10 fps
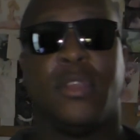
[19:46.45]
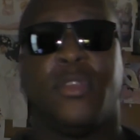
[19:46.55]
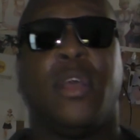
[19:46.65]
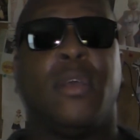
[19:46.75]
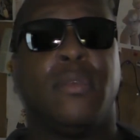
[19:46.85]

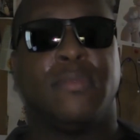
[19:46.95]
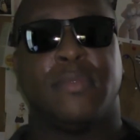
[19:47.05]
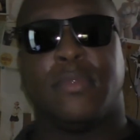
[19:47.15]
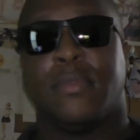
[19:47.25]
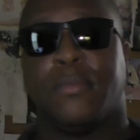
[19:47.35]
So,
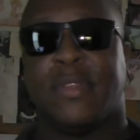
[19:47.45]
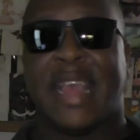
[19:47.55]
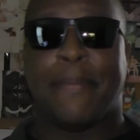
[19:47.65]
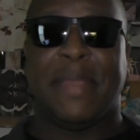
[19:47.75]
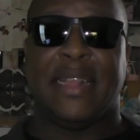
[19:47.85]
with
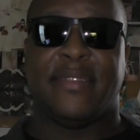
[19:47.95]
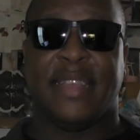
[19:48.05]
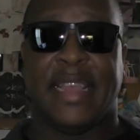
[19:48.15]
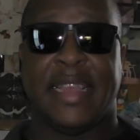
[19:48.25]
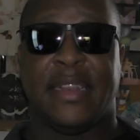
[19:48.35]
that being
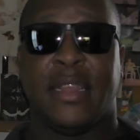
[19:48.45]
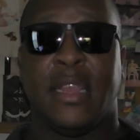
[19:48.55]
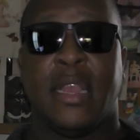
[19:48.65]
said,